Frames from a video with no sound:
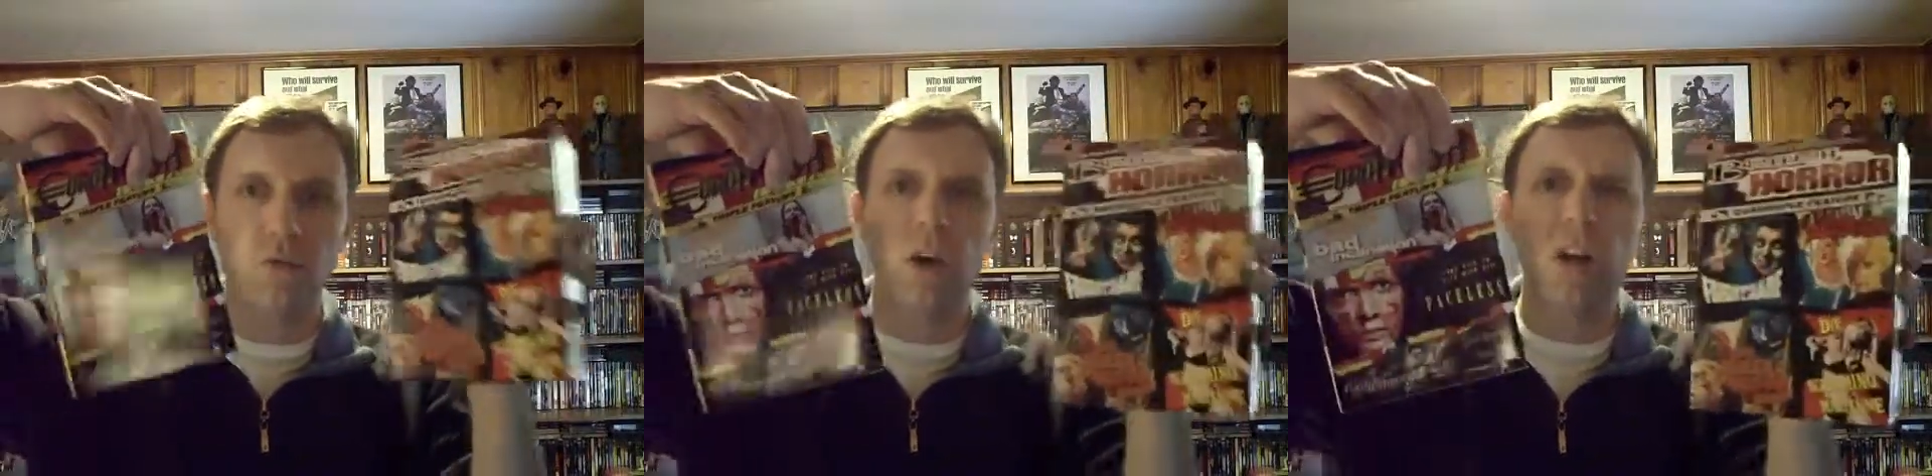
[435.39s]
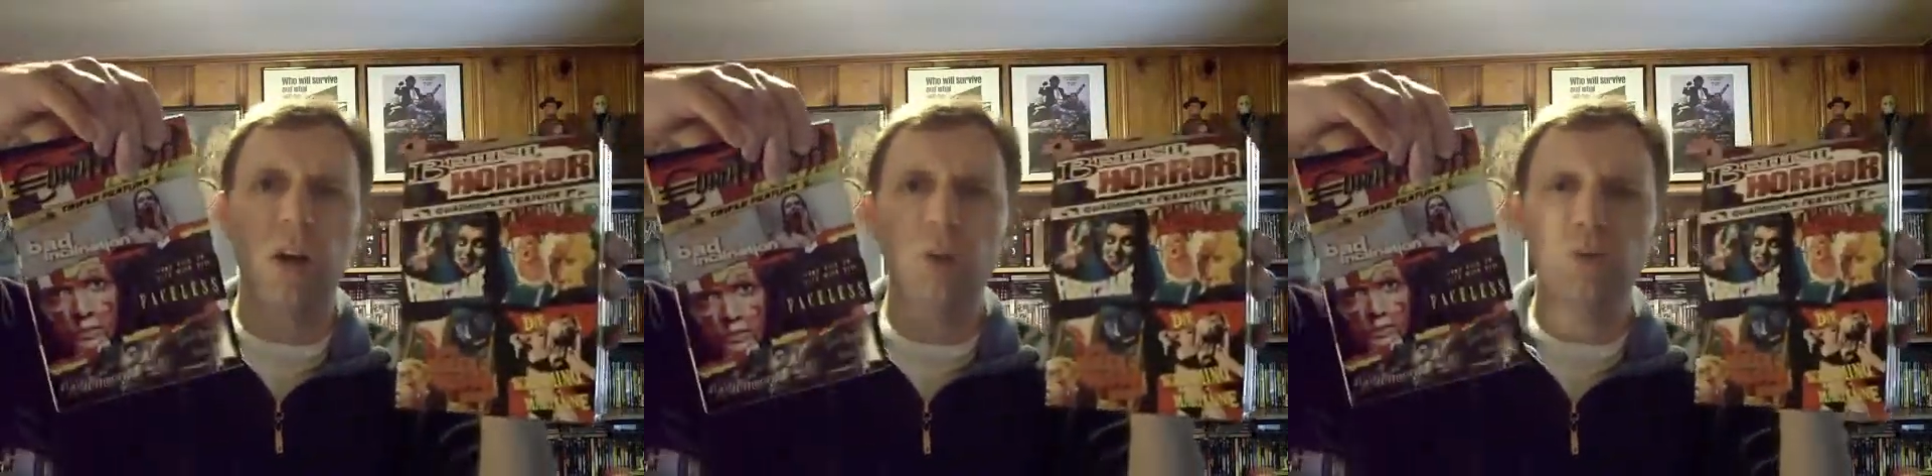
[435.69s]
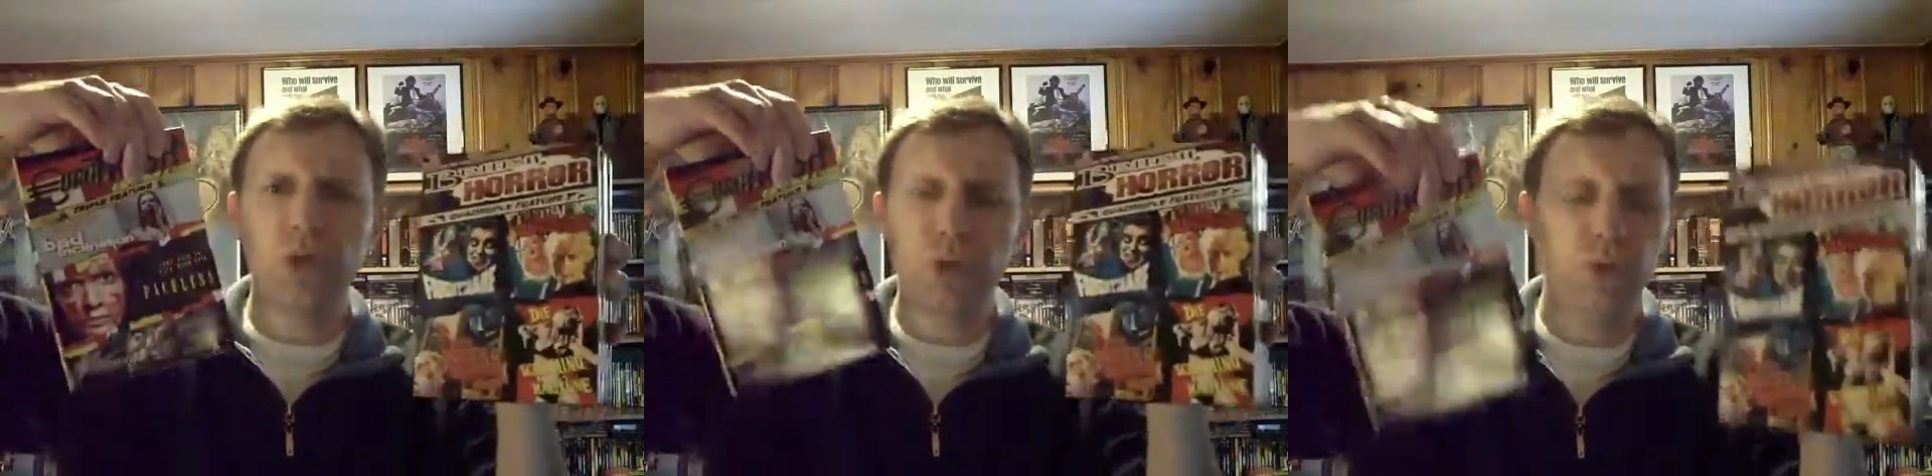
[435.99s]
Rock
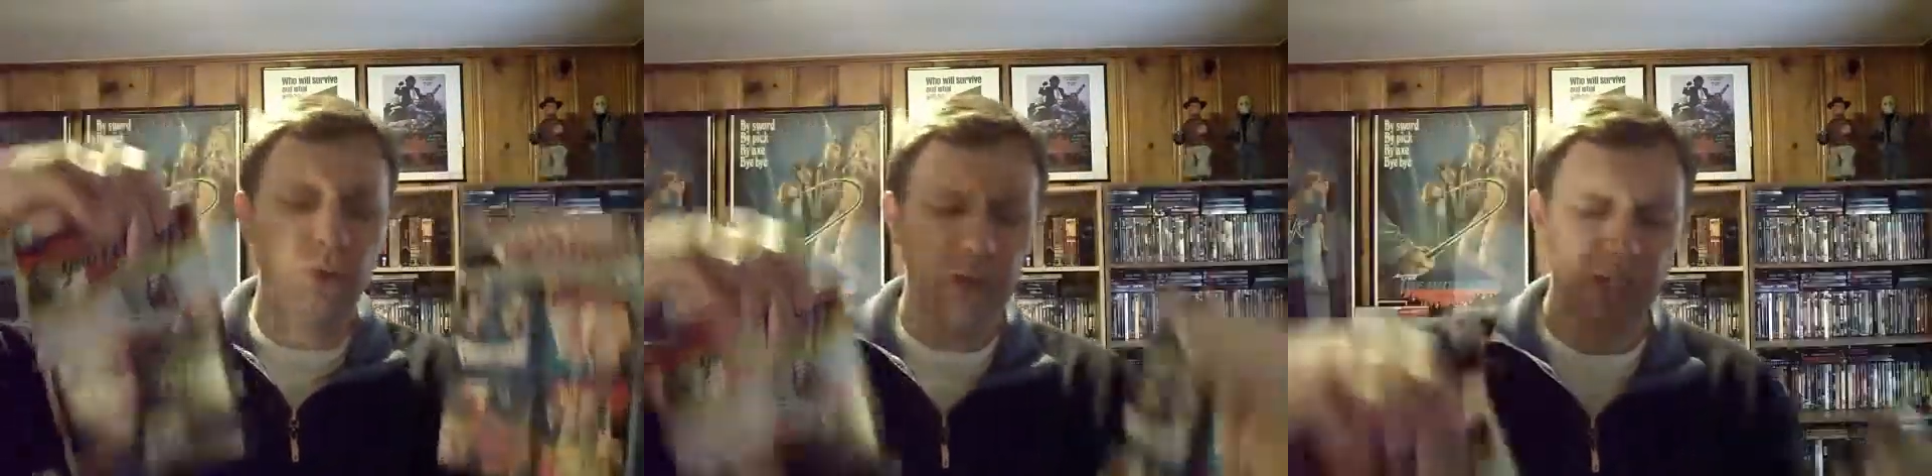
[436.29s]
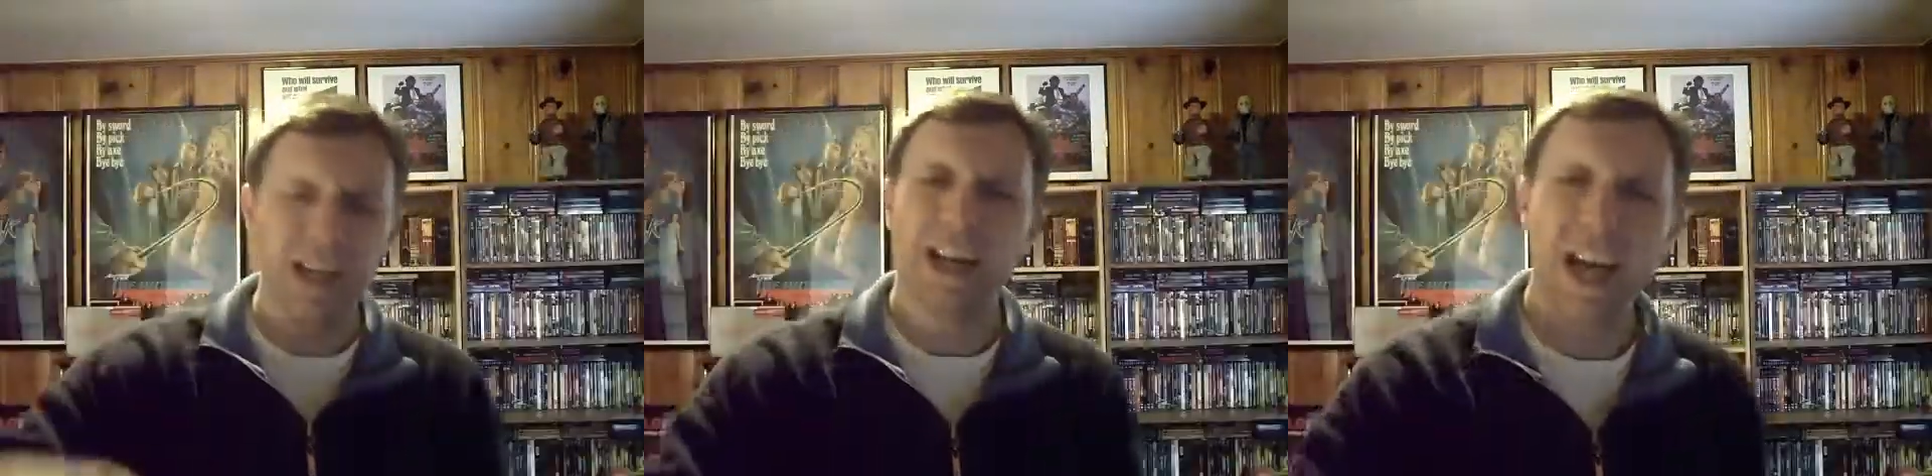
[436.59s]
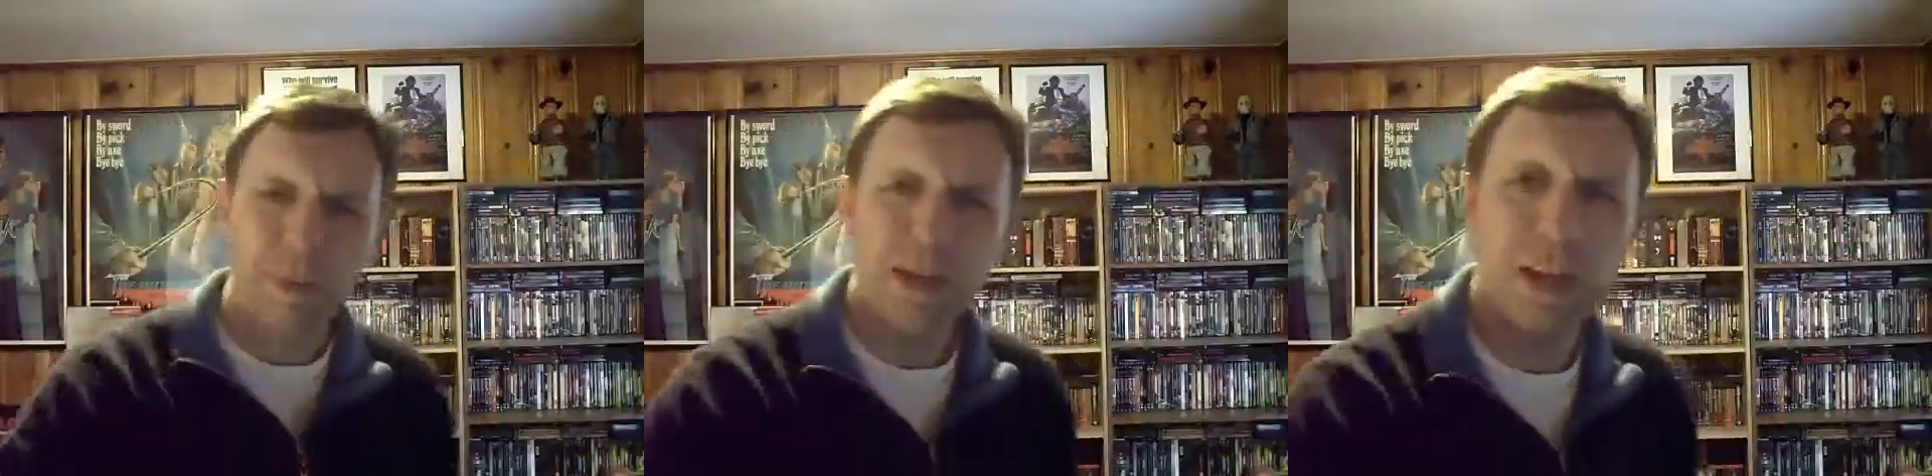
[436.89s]
on, dudes.
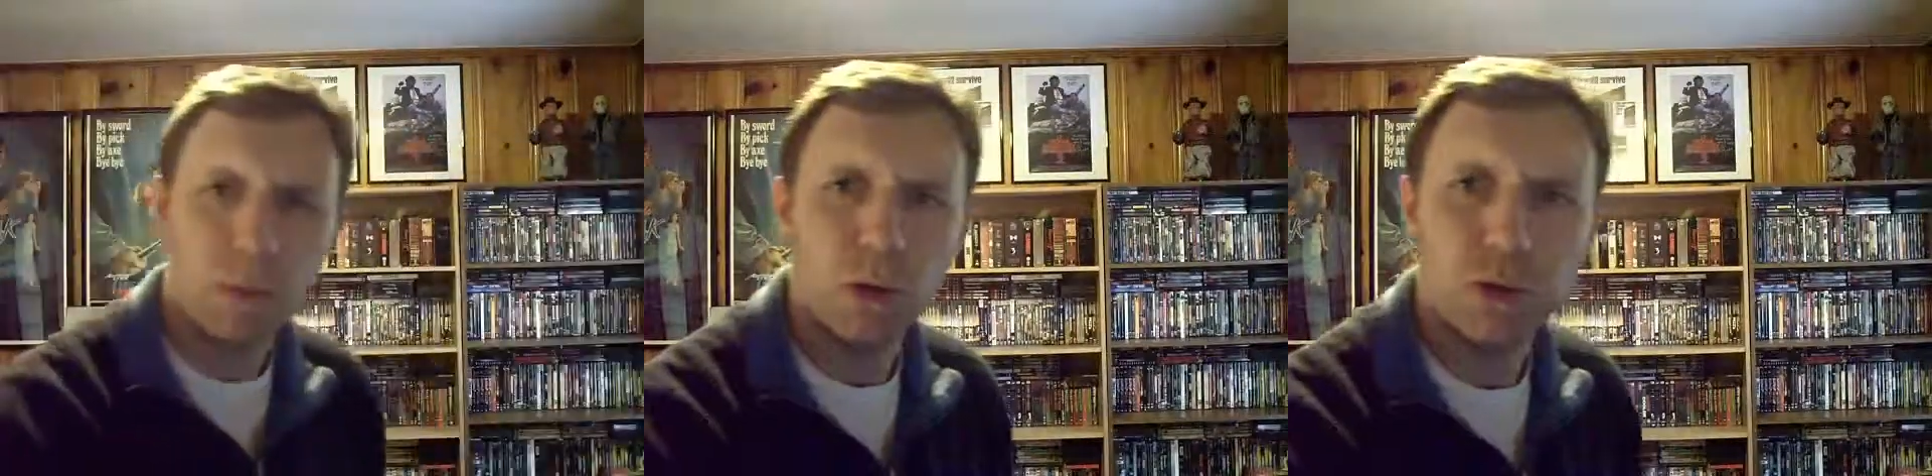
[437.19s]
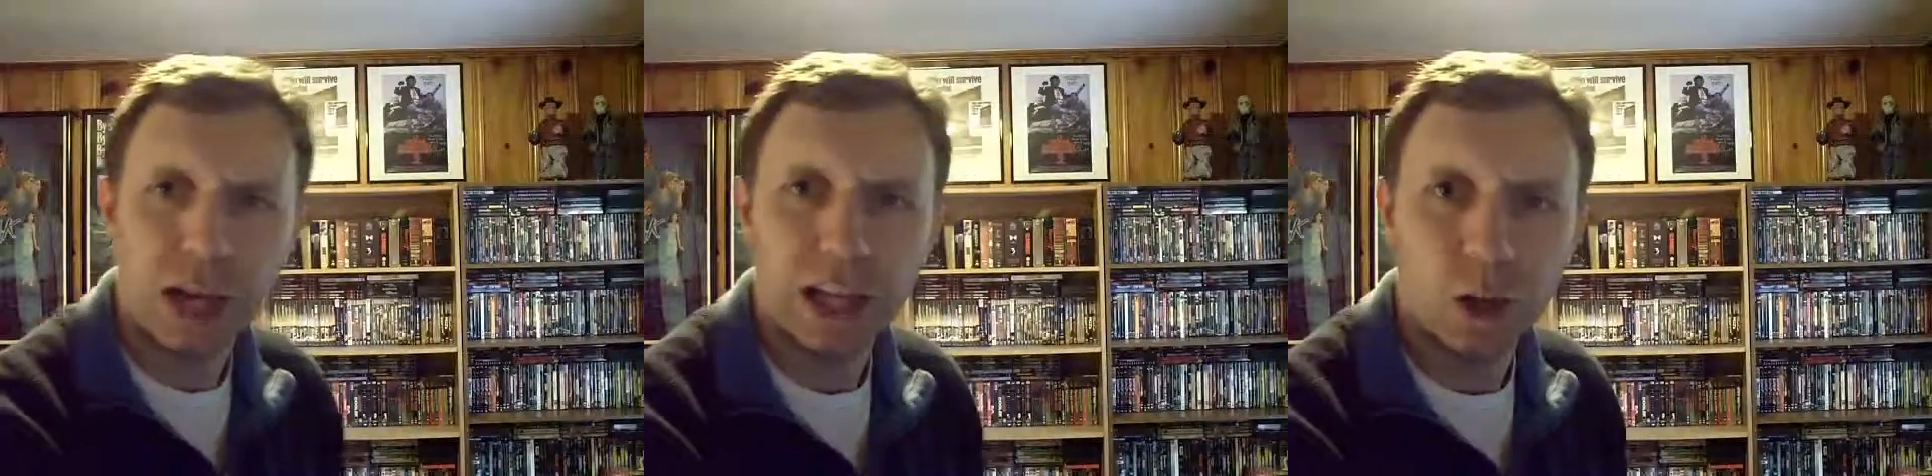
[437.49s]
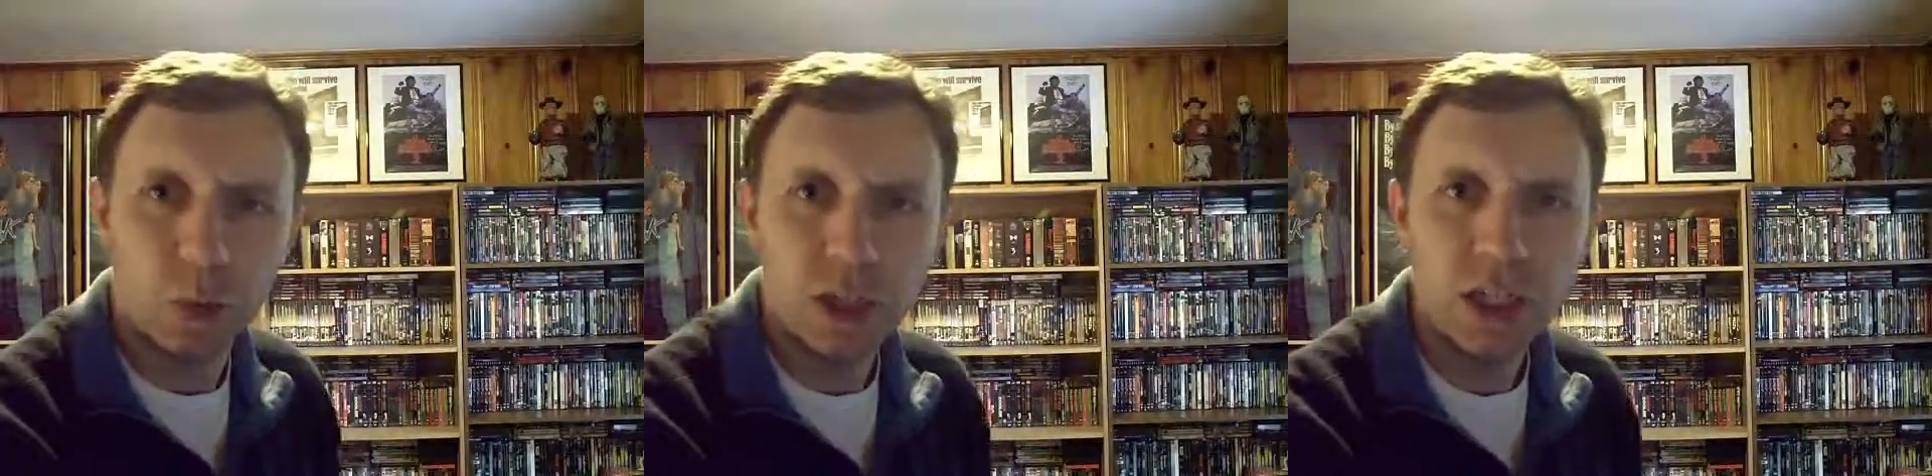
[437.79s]
Happy almost
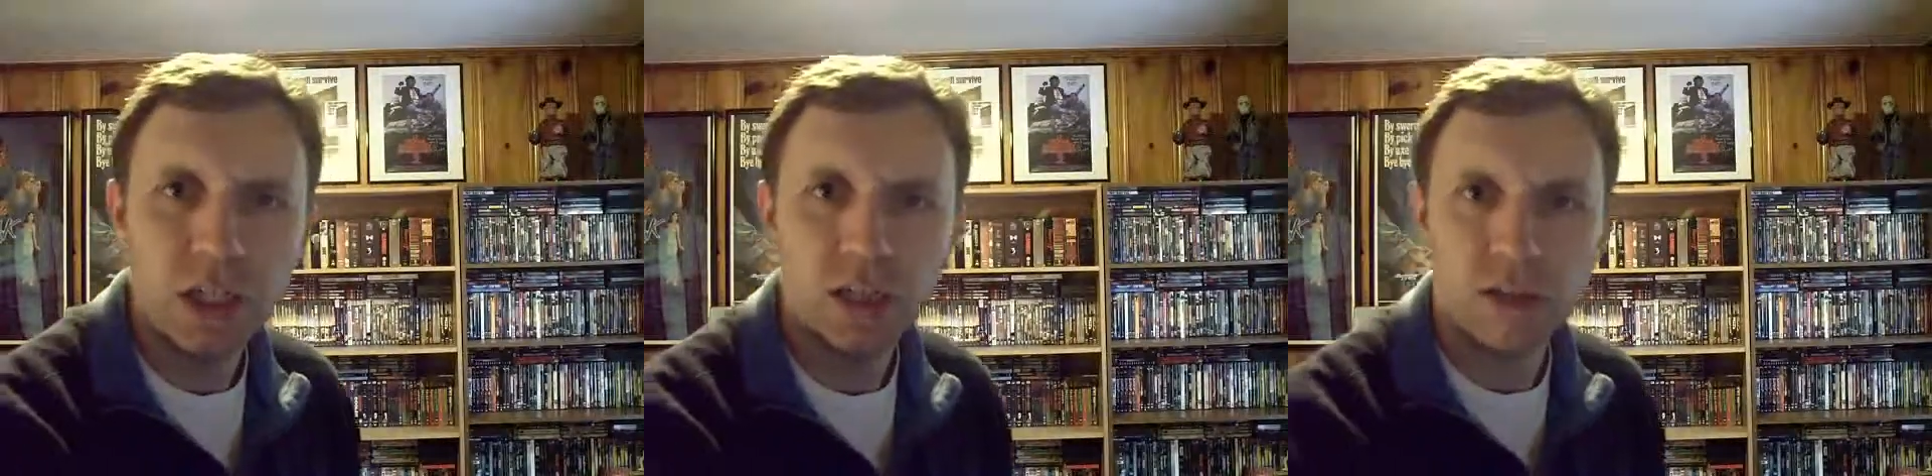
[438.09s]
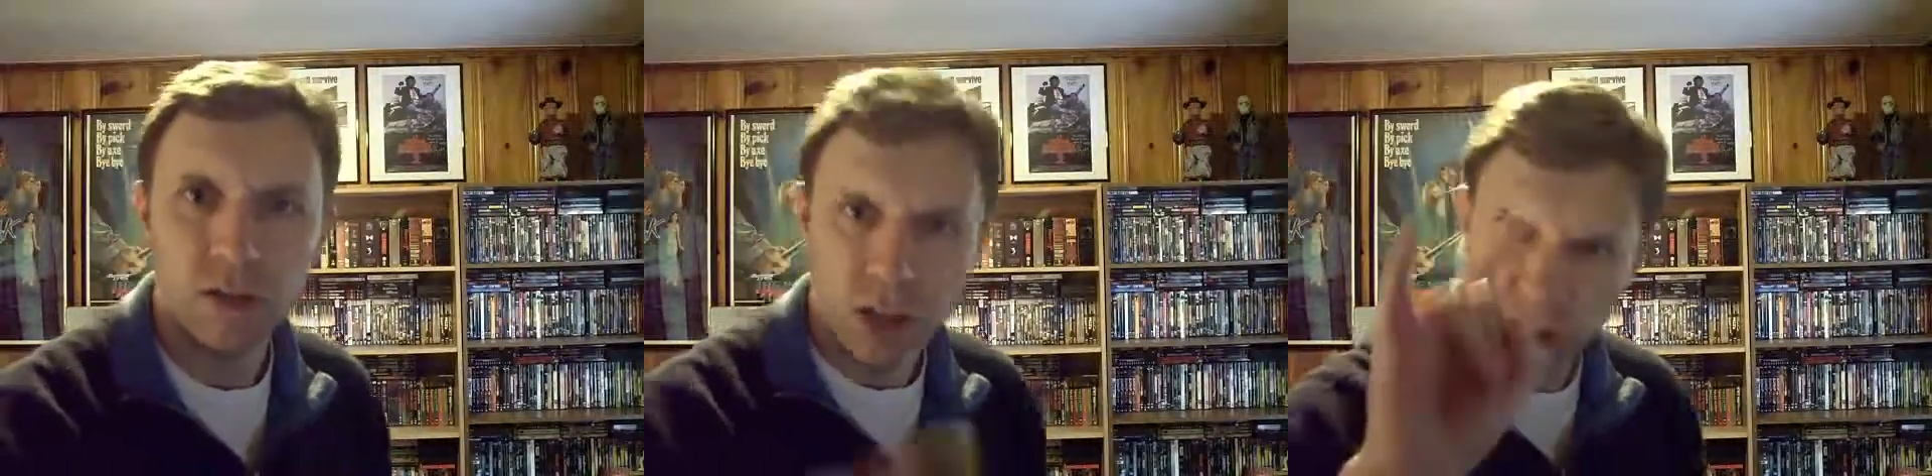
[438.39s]
Halloween!